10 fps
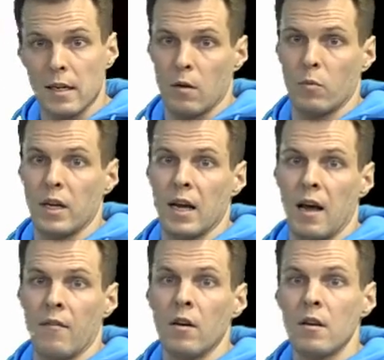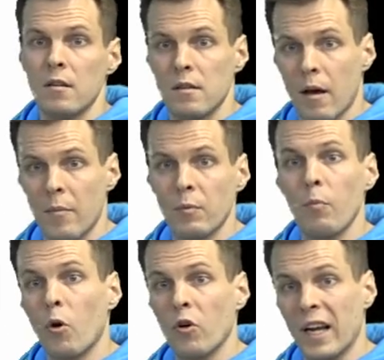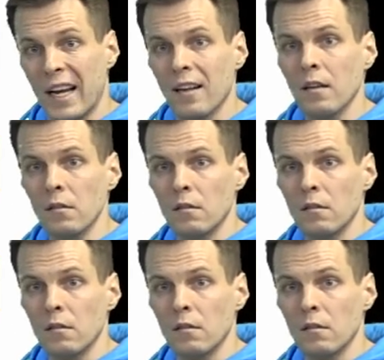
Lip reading: and we have a bit more data,